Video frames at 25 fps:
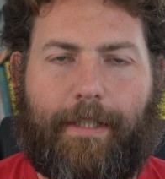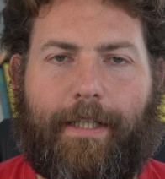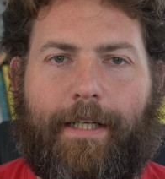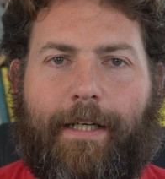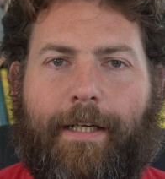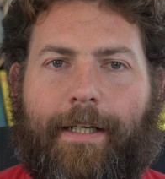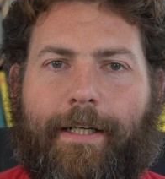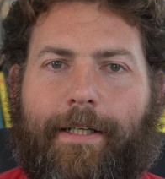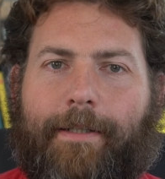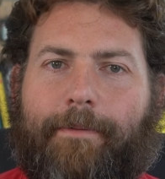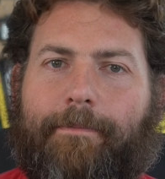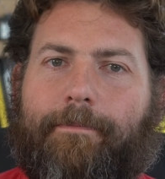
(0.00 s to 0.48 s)

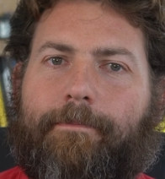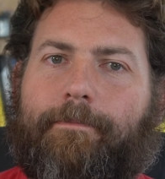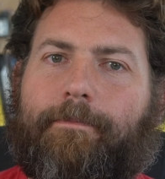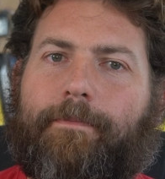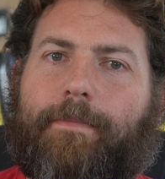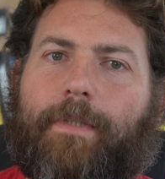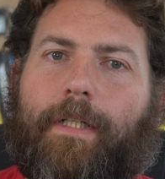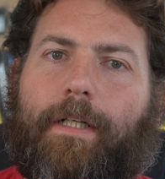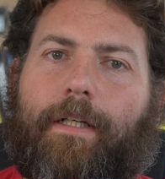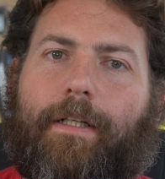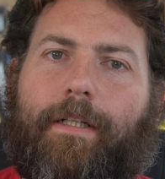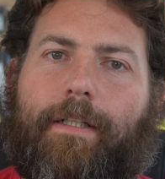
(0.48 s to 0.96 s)
Have
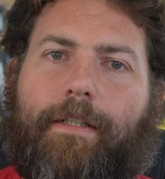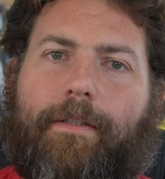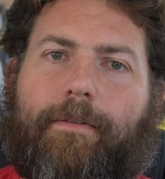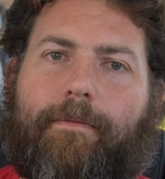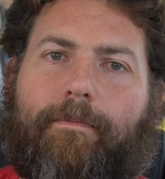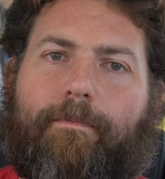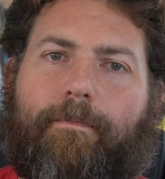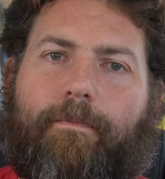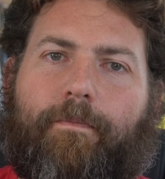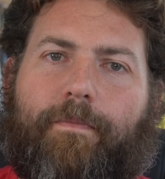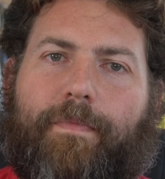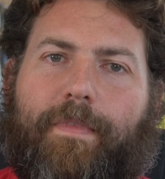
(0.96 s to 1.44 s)

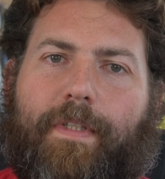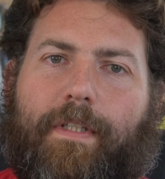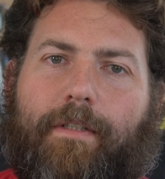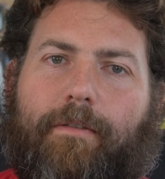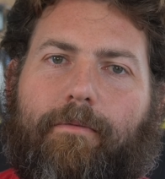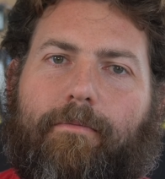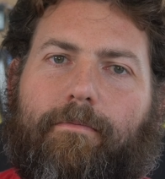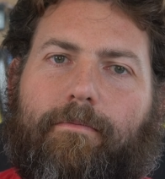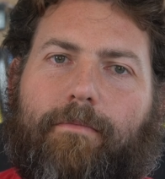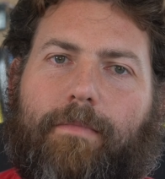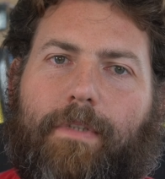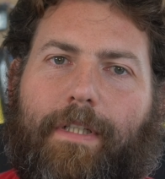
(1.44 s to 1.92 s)

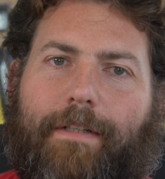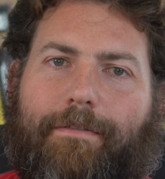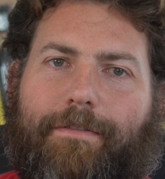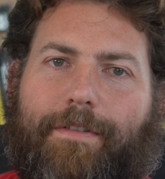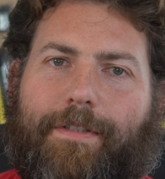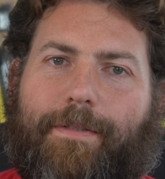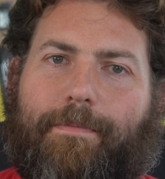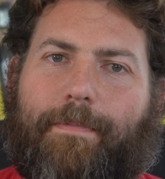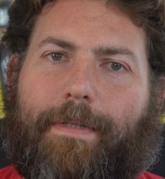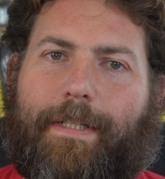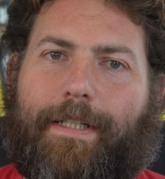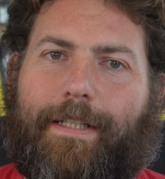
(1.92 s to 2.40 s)

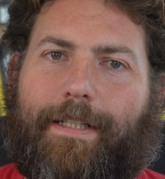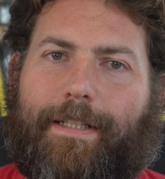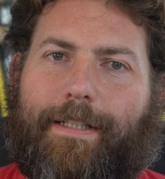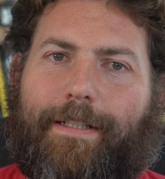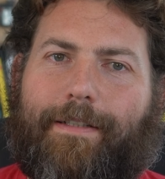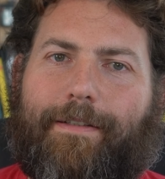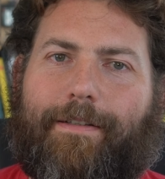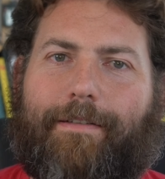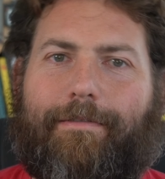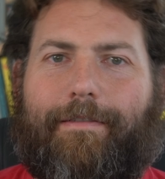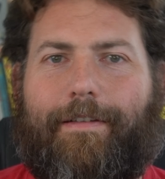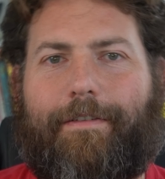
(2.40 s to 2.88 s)
to
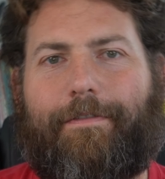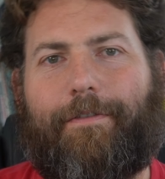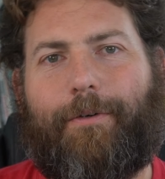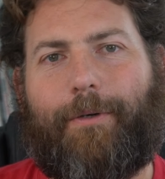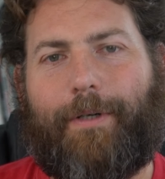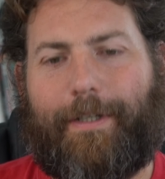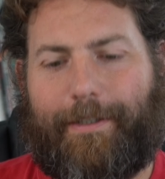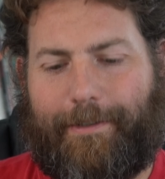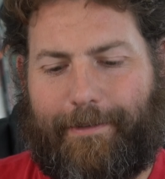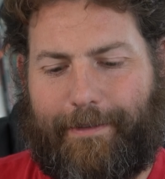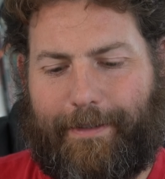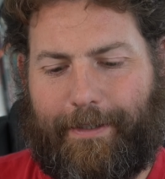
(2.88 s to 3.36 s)
spend
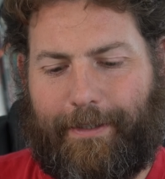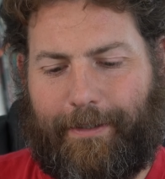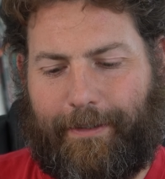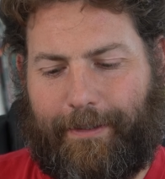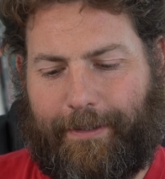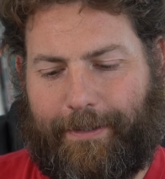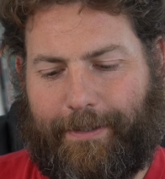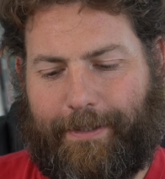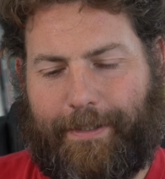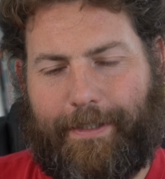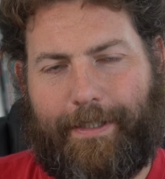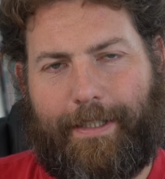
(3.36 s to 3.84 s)

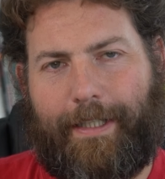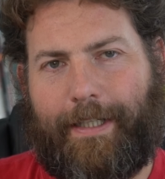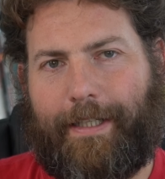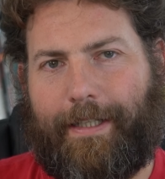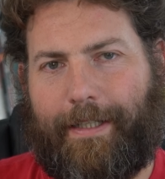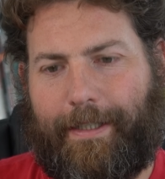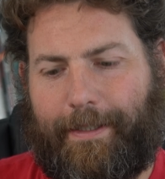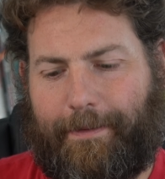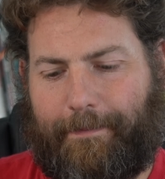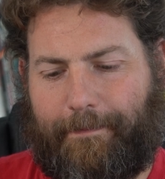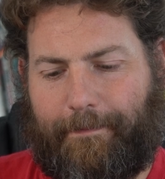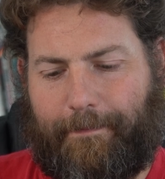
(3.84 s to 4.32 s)

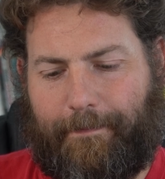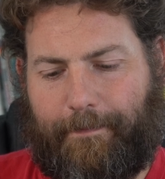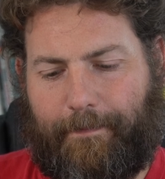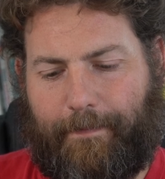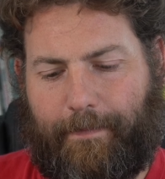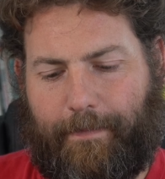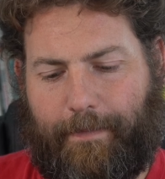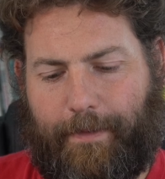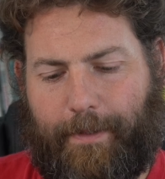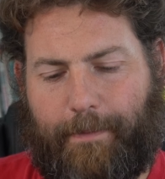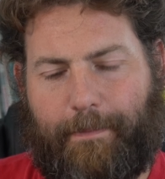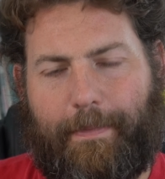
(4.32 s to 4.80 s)
$300–$400
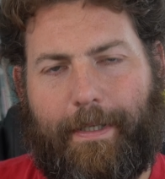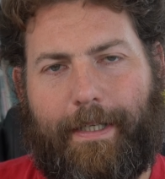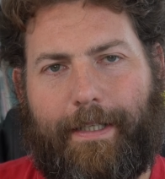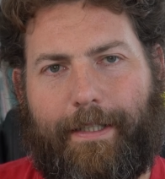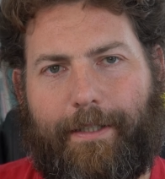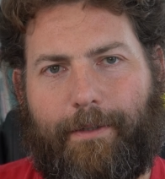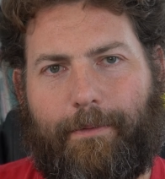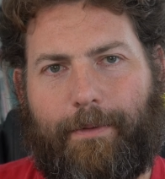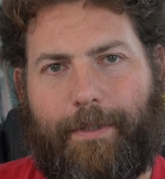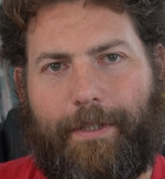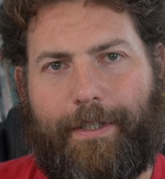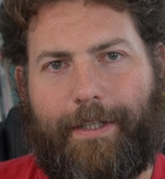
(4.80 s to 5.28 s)

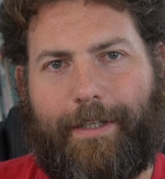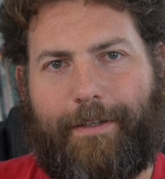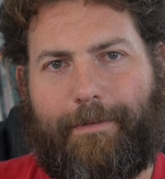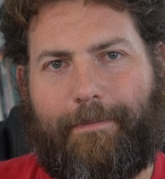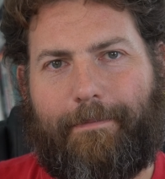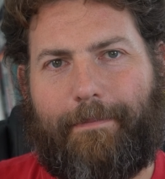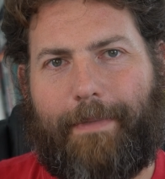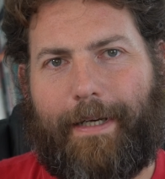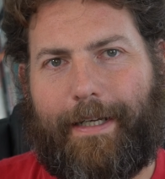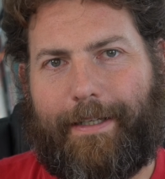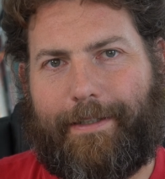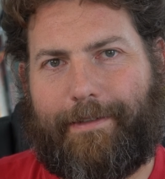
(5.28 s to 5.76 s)
depending on what you're
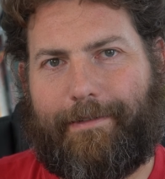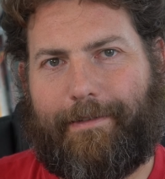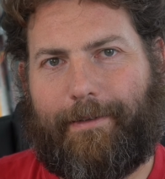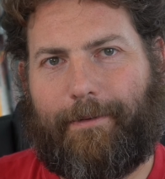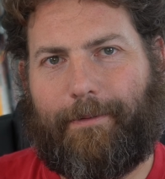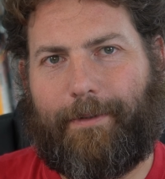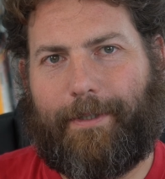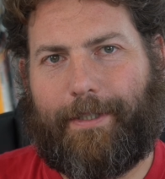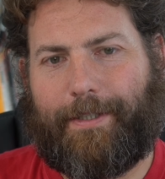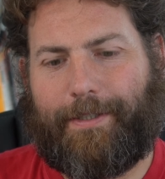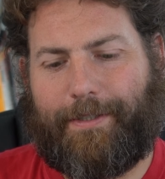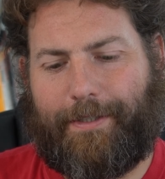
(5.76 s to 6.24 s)
going battery
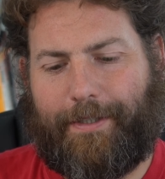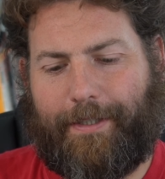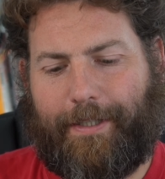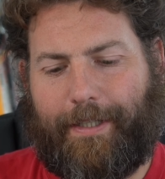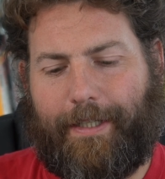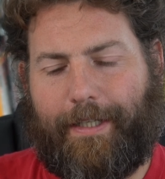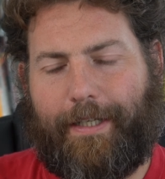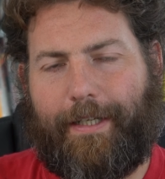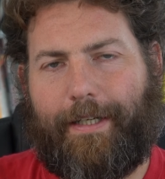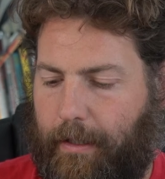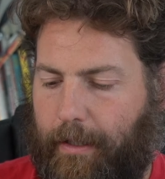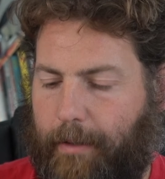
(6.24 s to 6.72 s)
wise,
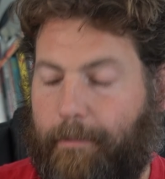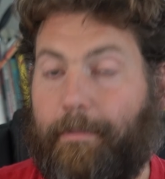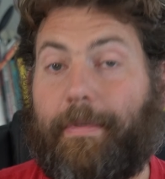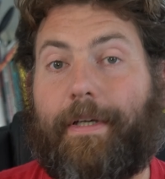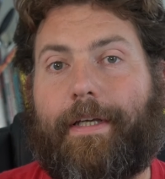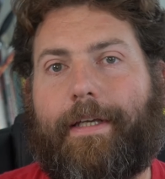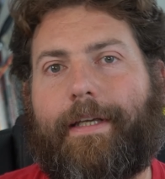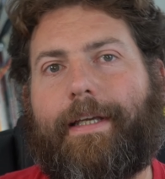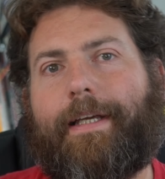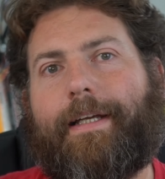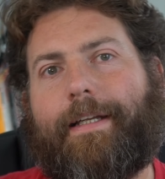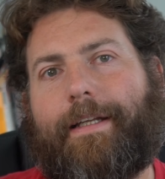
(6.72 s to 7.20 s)

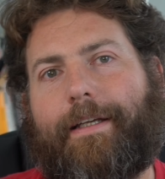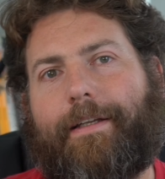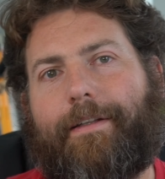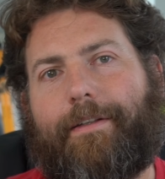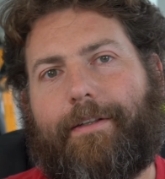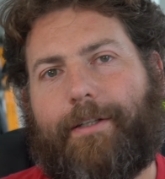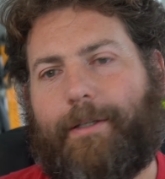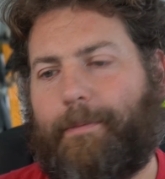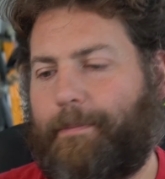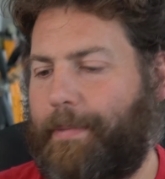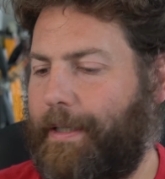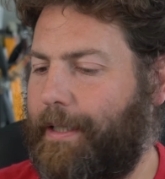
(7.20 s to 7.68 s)
but you're
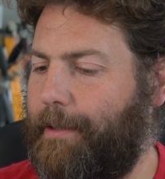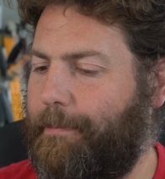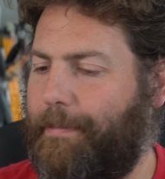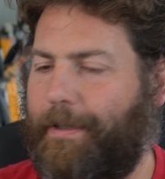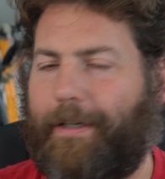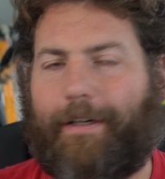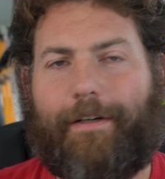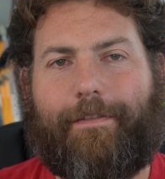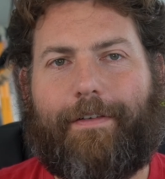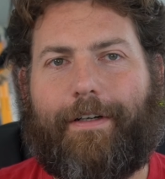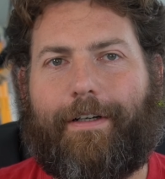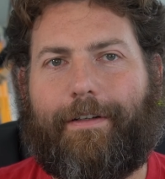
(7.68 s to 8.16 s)
getting the better
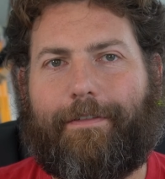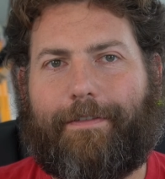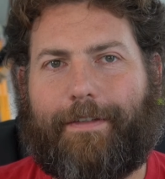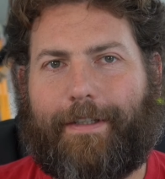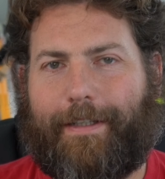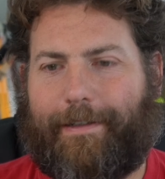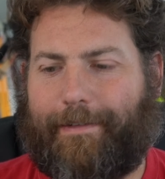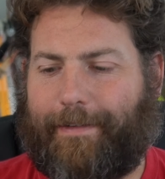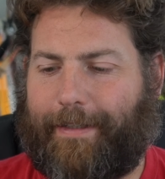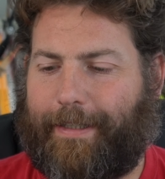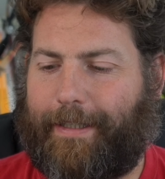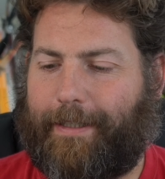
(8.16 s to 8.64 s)
part of half
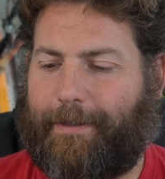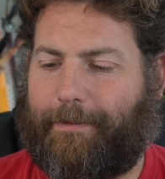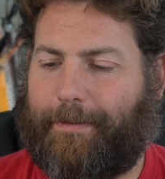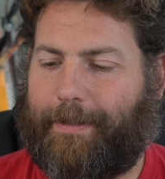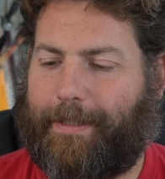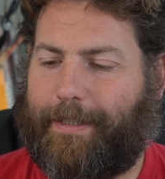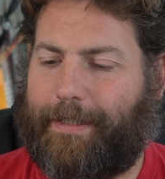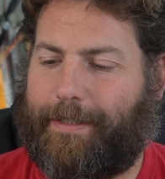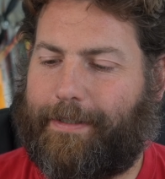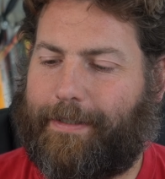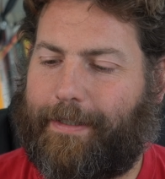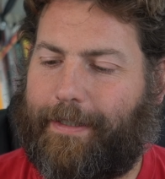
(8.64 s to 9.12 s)
an hour in the air
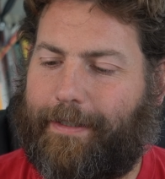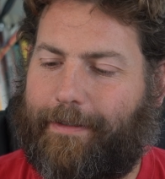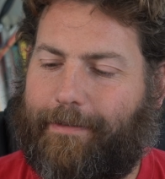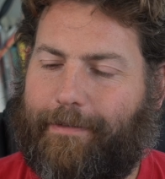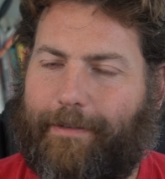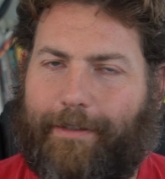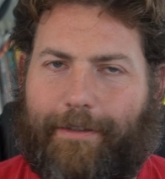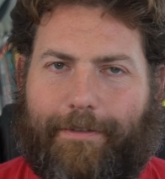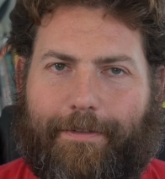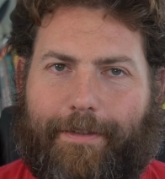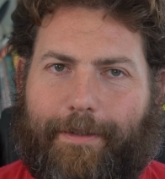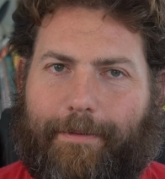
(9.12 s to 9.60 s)
with this
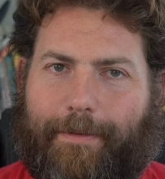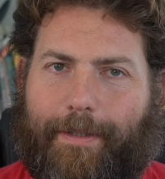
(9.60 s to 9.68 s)
aircraft.